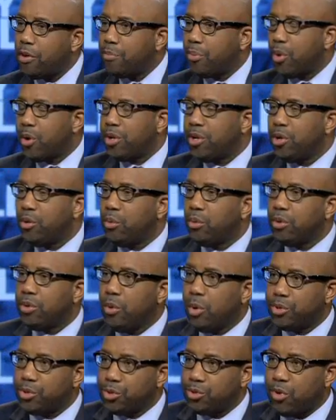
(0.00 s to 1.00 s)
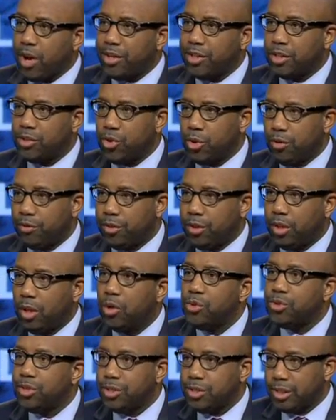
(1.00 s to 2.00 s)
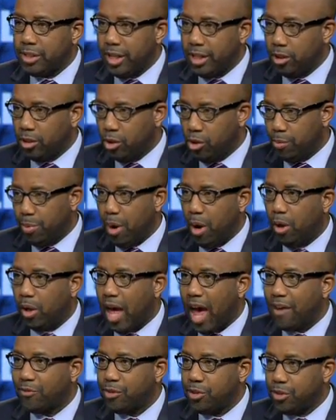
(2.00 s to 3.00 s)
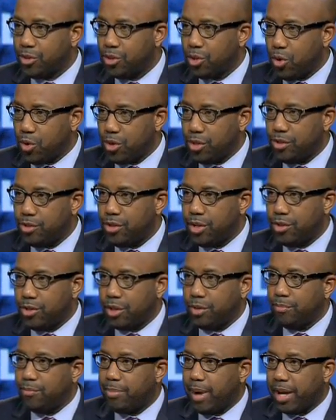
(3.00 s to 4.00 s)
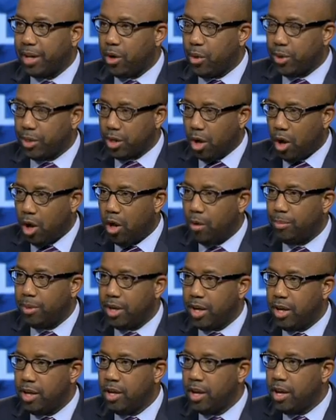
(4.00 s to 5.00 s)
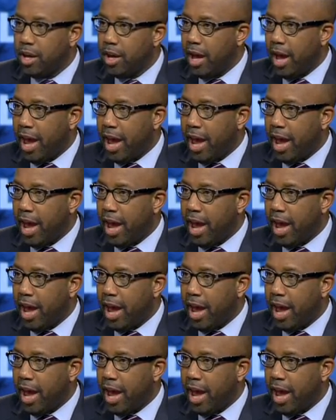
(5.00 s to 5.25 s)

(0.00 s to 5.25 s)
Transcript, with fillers: important, you also tried to sort of close this legal loophole after this court decision by going to Albany,